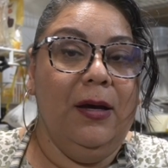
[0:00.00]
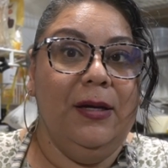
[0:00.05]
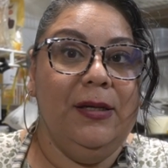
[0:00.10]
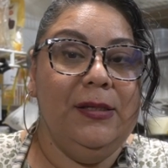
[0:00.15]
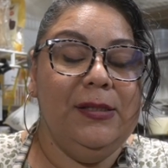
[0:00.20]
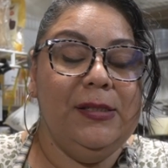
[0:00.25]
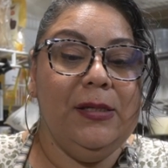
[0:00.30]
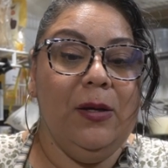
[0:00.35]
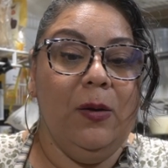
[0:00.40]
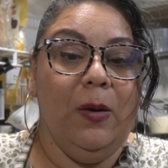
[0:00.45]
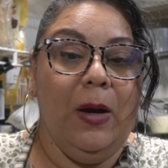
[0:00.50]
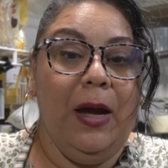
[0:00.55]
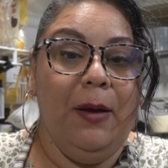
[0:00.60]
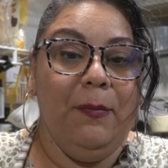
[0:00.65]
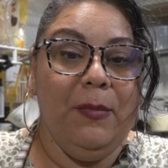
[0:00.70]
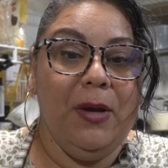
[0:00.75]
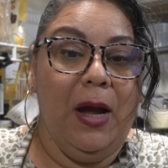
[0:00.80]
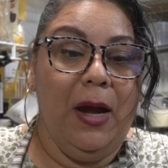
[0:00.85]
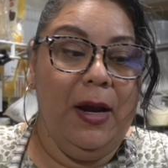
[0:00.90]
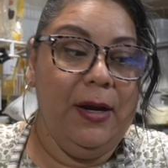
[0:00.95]
So
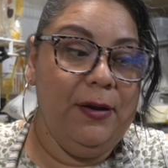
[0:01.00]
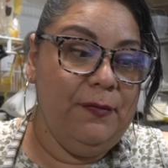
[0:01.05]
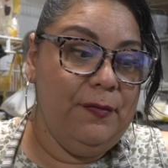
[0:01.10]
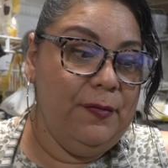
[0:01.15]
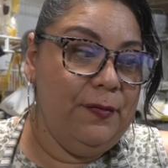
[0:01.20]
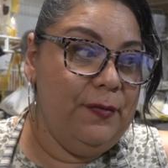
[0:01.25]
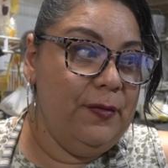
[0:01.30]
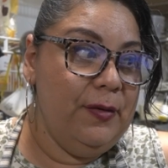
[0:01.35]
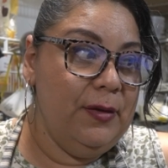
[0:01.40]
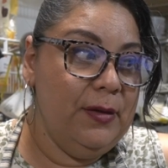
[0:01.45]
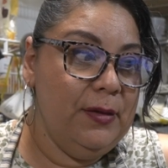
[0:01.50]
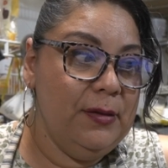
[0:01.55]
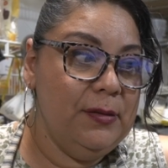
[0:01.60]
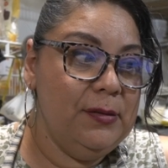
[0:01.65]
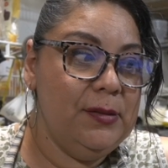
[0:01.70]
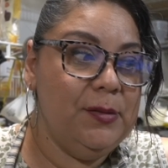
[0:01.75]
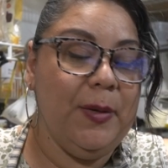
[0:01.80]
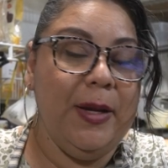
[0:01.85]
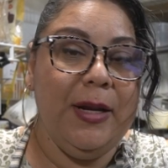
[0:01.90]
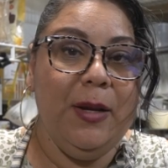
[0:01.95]
I'm kind of
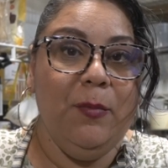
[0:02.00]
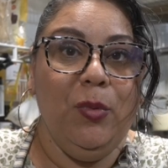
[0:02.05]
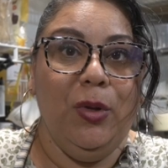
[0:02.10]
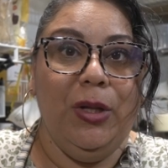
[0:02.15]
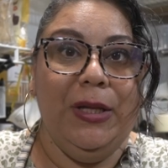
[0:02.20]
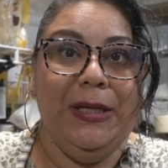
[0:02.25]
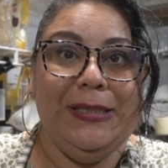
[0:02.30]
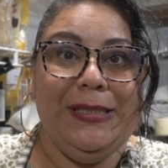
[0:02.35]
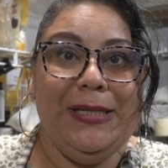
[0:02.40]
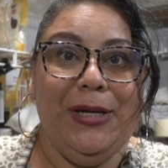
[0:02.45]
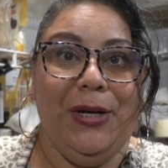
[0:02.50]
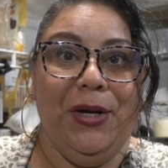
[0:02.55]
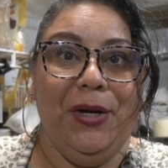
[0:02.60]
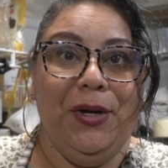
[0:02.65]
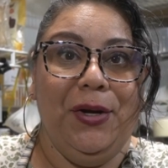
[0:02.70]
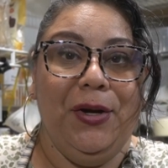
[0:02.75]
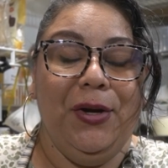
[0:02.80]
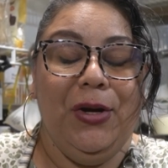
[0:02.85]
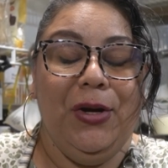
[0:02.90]
sweating bullets here.